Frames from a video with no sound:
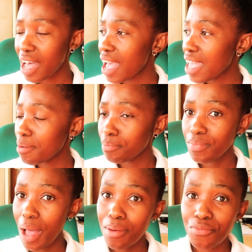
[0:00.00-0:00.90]
I
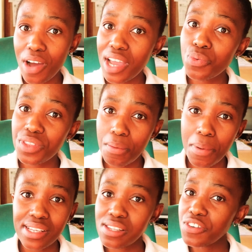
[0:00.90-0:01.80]
am fine with a
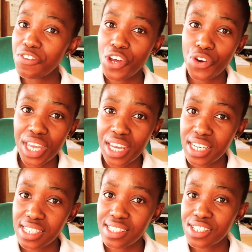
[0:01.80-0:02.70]
pass. Even if I don't get a
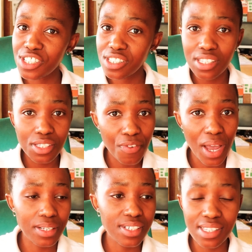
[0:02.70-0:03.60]
distinctions, it's
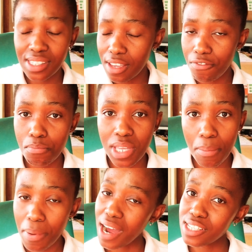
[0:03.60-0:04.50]
fine. Just give me
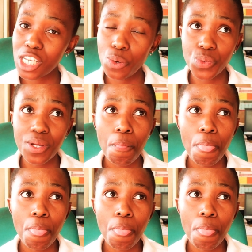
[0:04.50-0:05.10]
a pass, Lord.